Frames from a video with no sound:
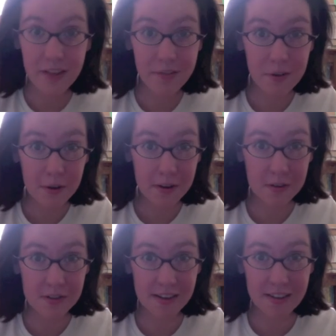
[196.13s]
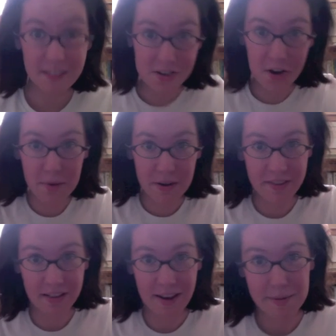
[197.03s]
If you did go see it, let's talk about it
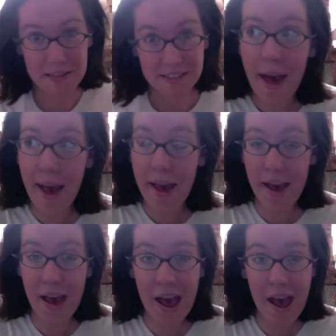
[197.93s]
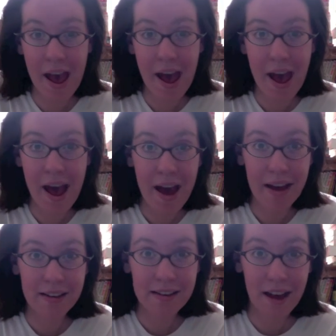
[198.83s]
in the comments.
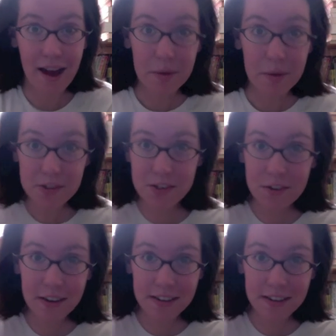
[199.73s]
And I will see you guys